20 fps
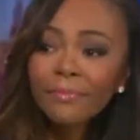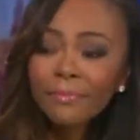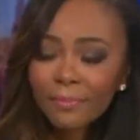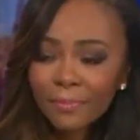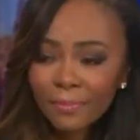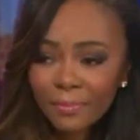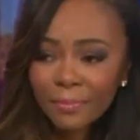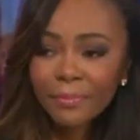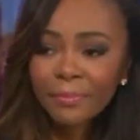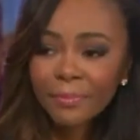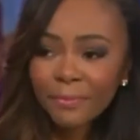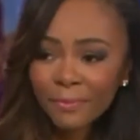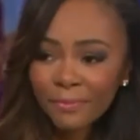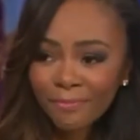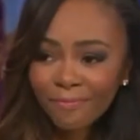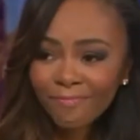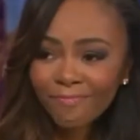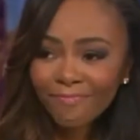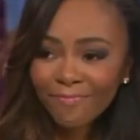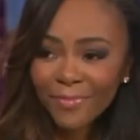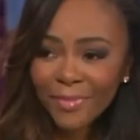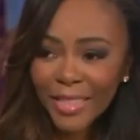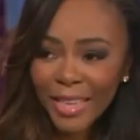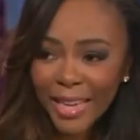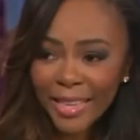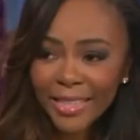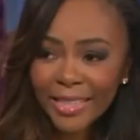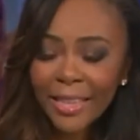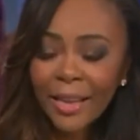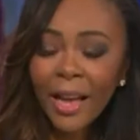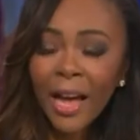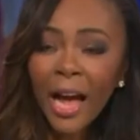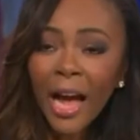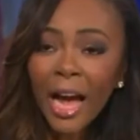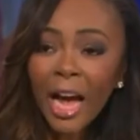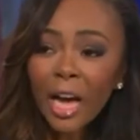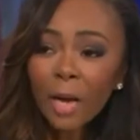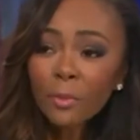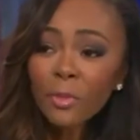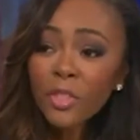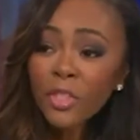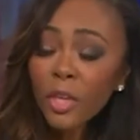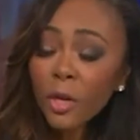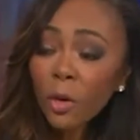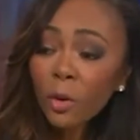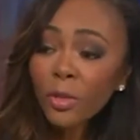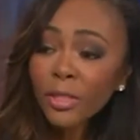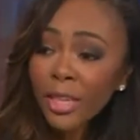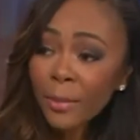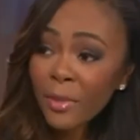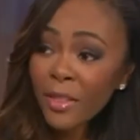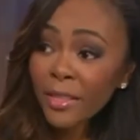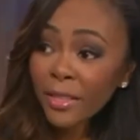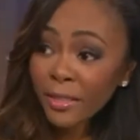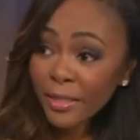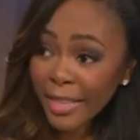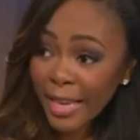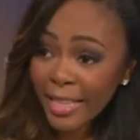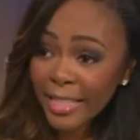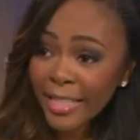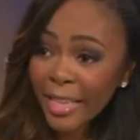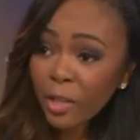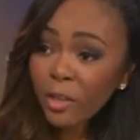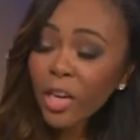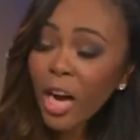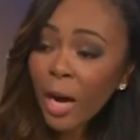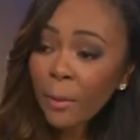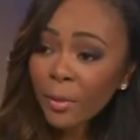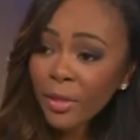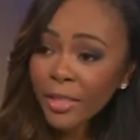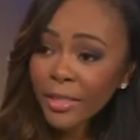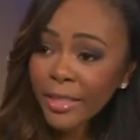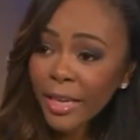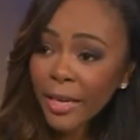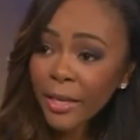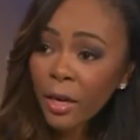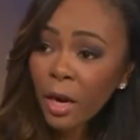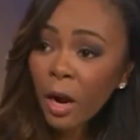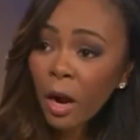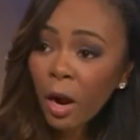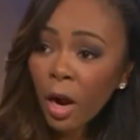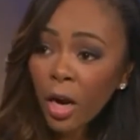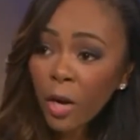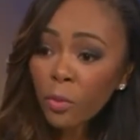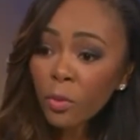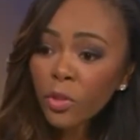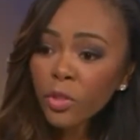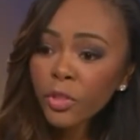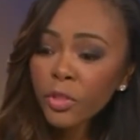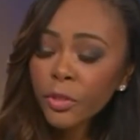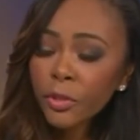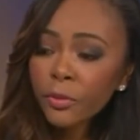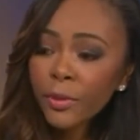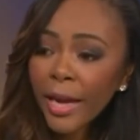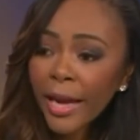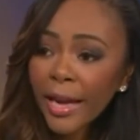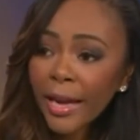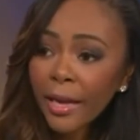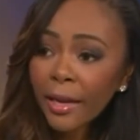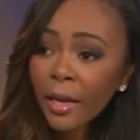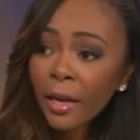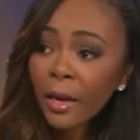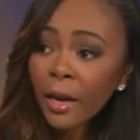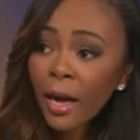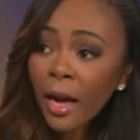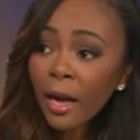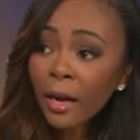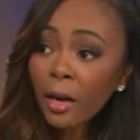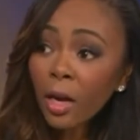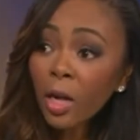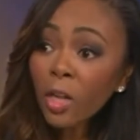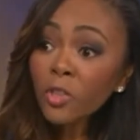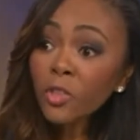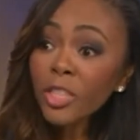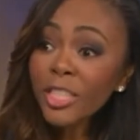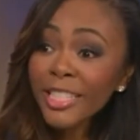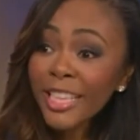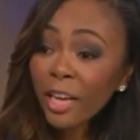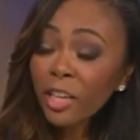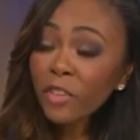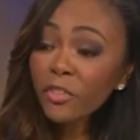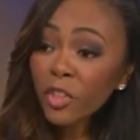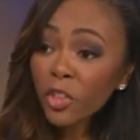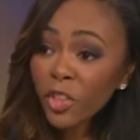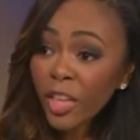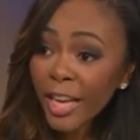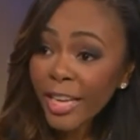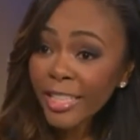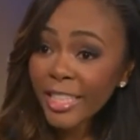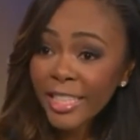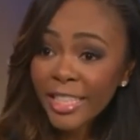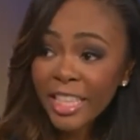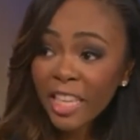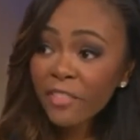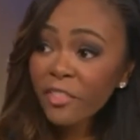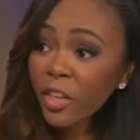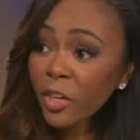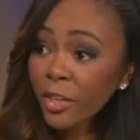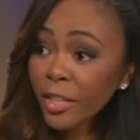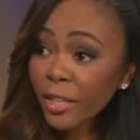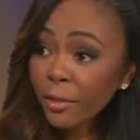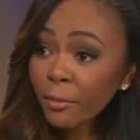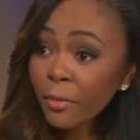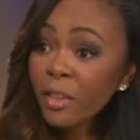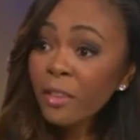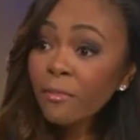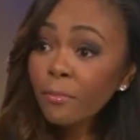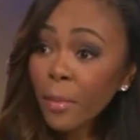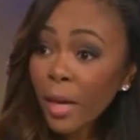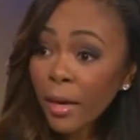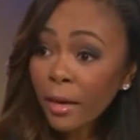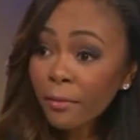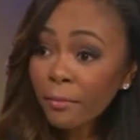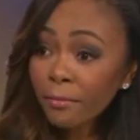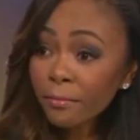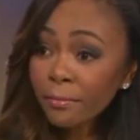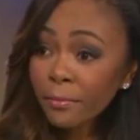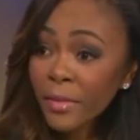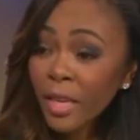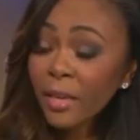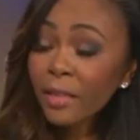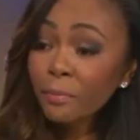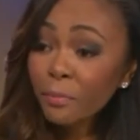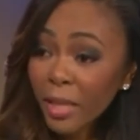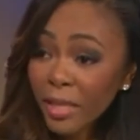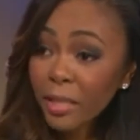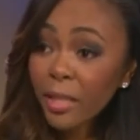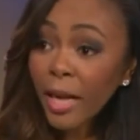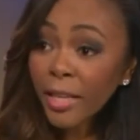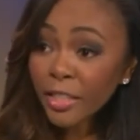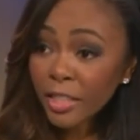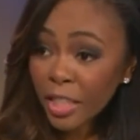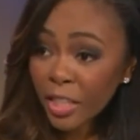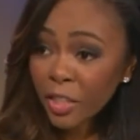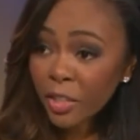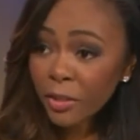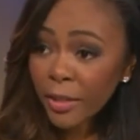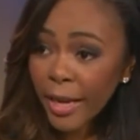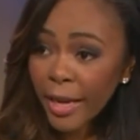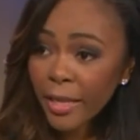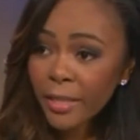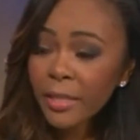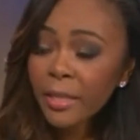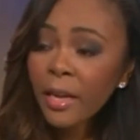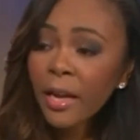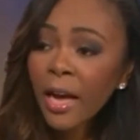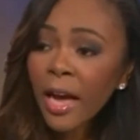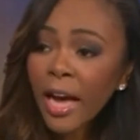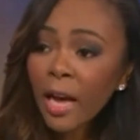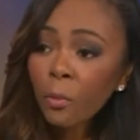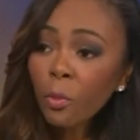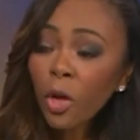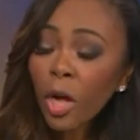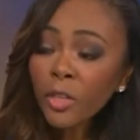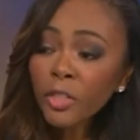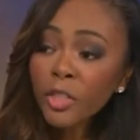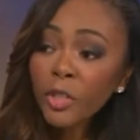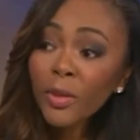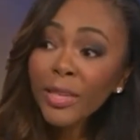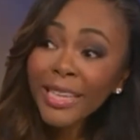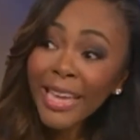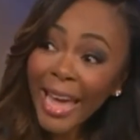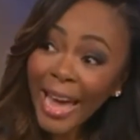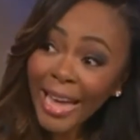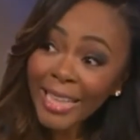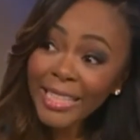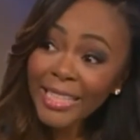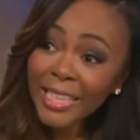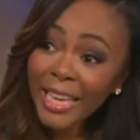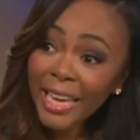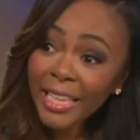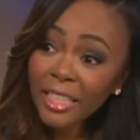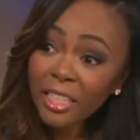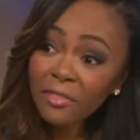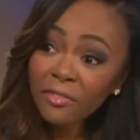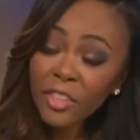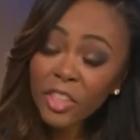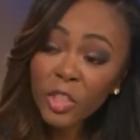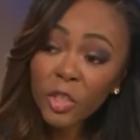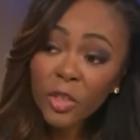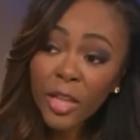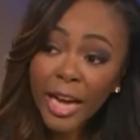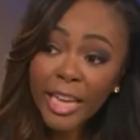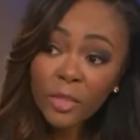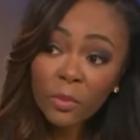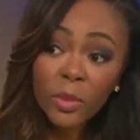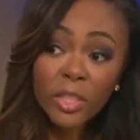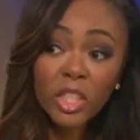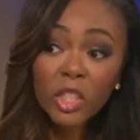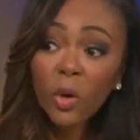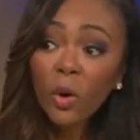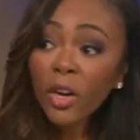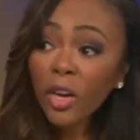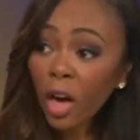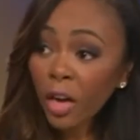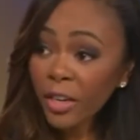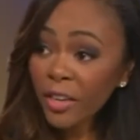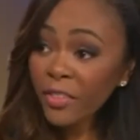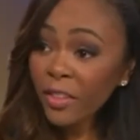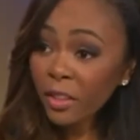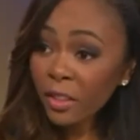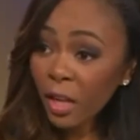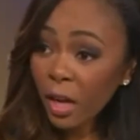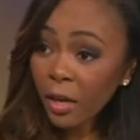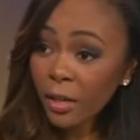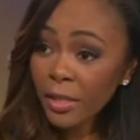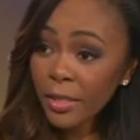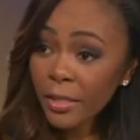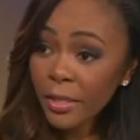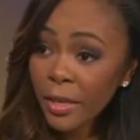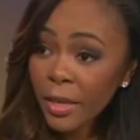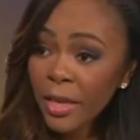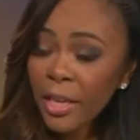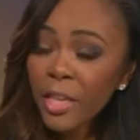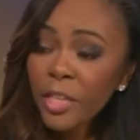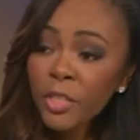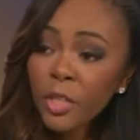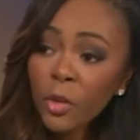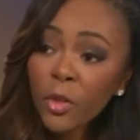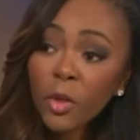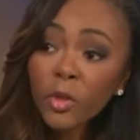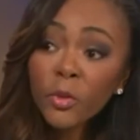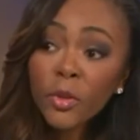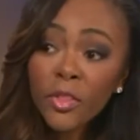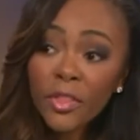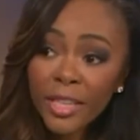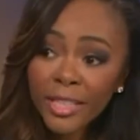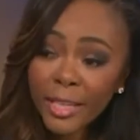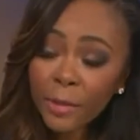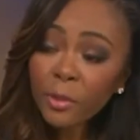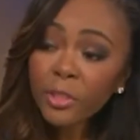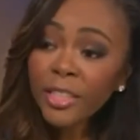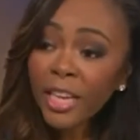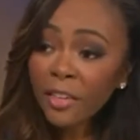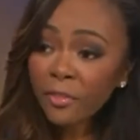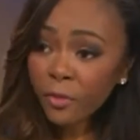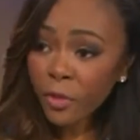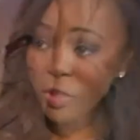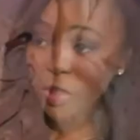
were some of those? Yes. So some of the tests that are commonly done are we'll do a ultrasound of your legs to see if there are any blood clots in your legs. We'll also do a CAT scan to visualize what's going on in the lungs. So those were things that were done for